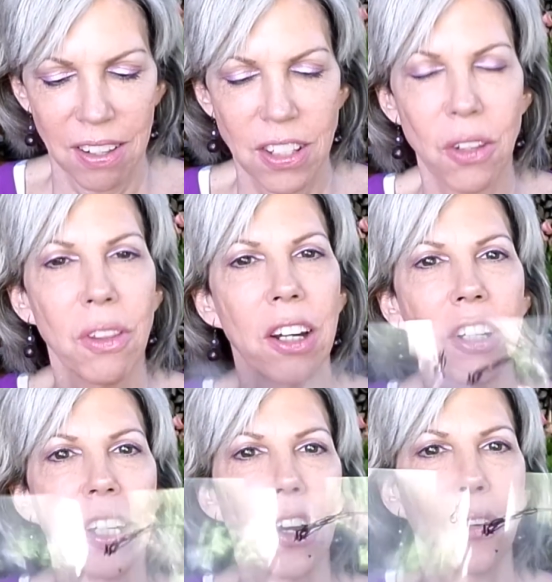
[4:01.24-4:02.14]
So there
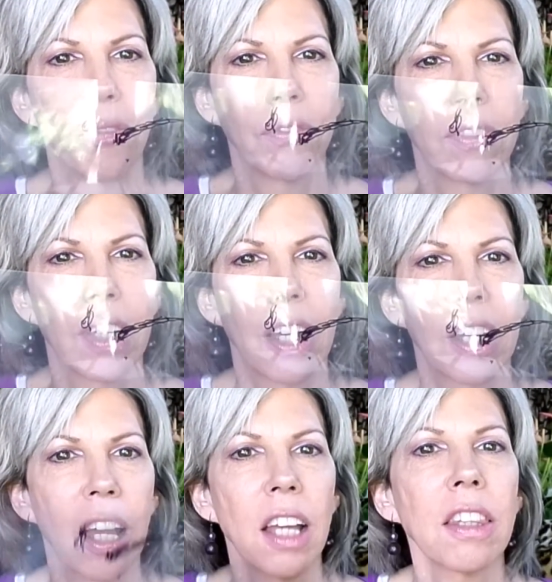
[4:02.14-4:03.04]
you go.
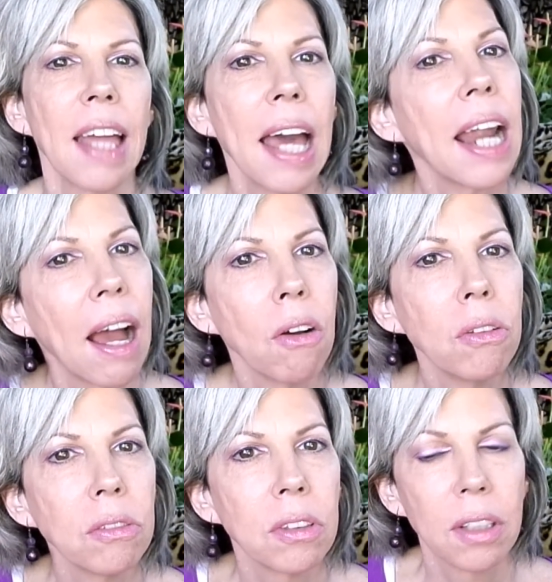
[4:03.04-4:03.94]
Cut that
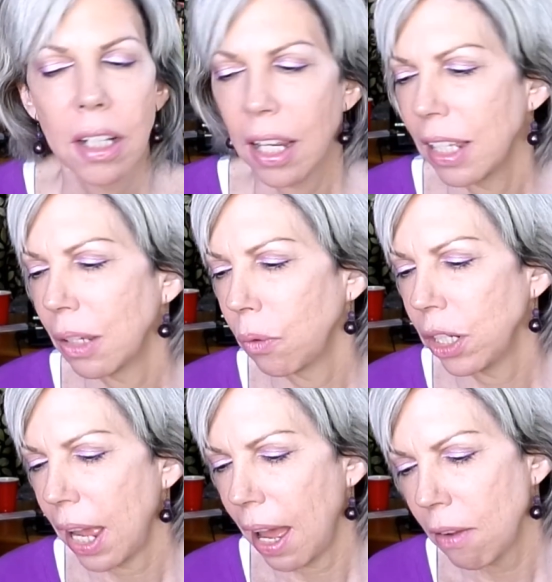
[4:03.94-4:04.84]
out. And then when
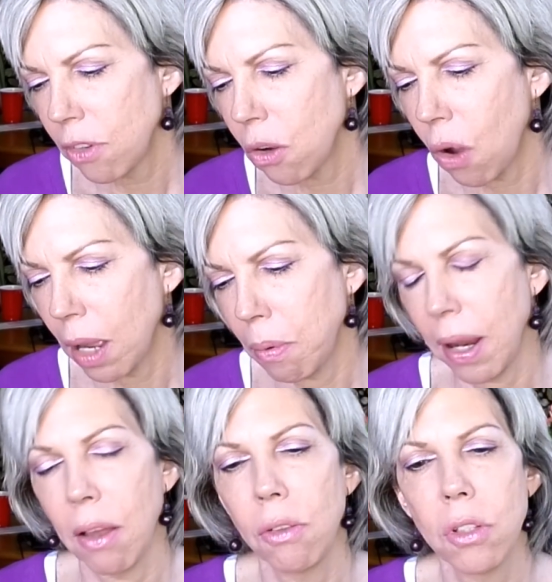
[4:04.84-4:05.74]
you have no
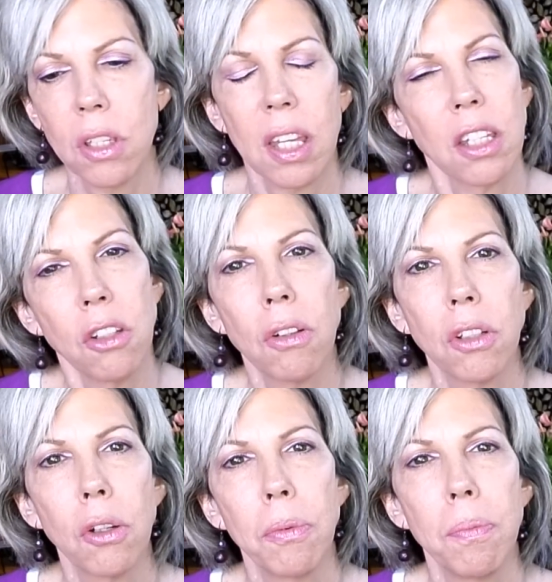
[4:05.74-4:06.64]
eyebrows, and
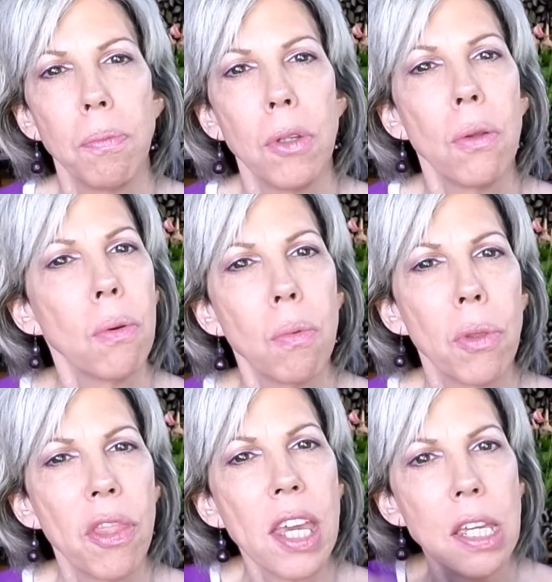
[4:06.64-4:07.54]
you
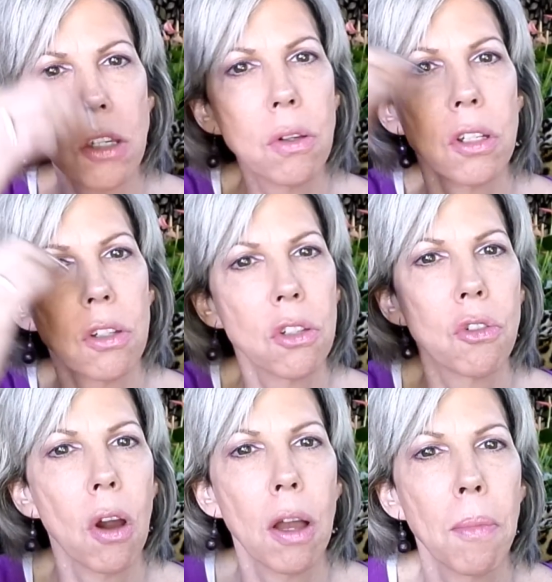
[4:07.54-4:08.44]
would think you can just
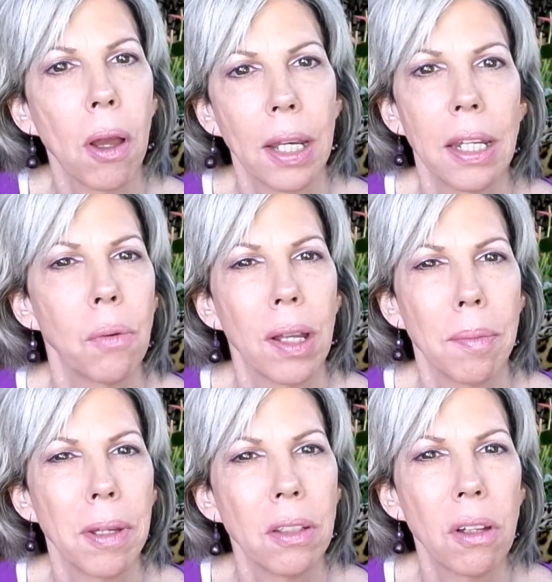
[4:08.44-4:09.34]
draw them on anyway,
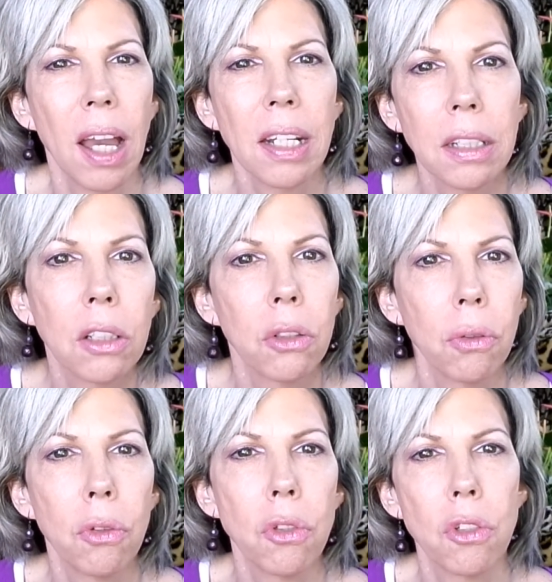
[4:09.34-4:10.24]
but you kind of
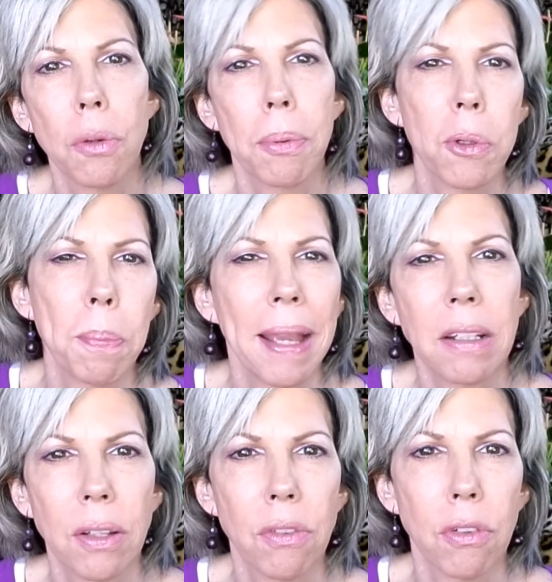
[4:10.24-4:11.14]
lose your
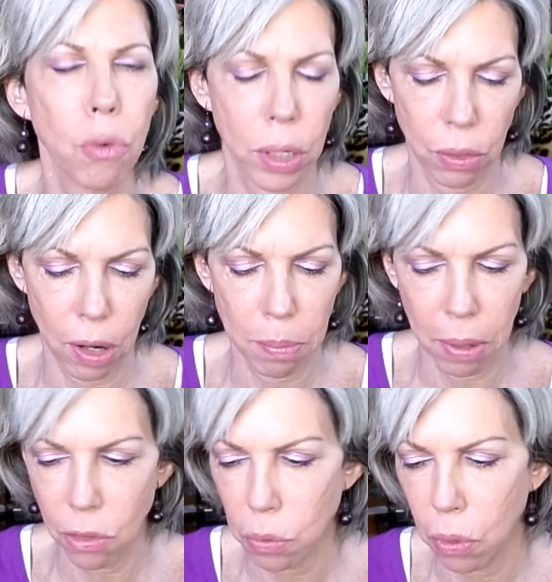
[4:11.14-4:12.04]
perspective of where your
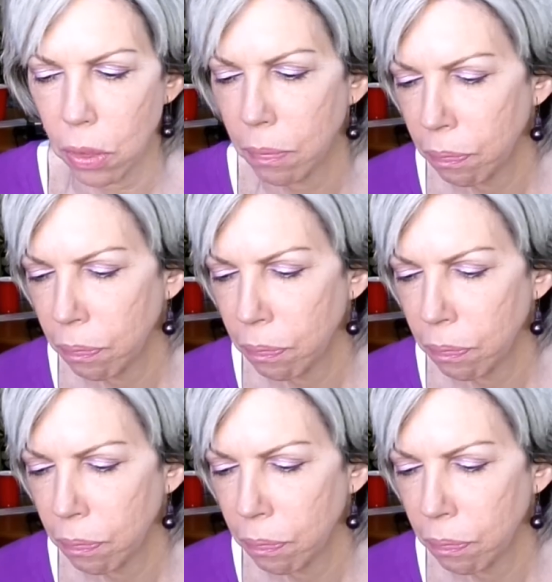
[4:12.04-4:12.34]
eyebrows were.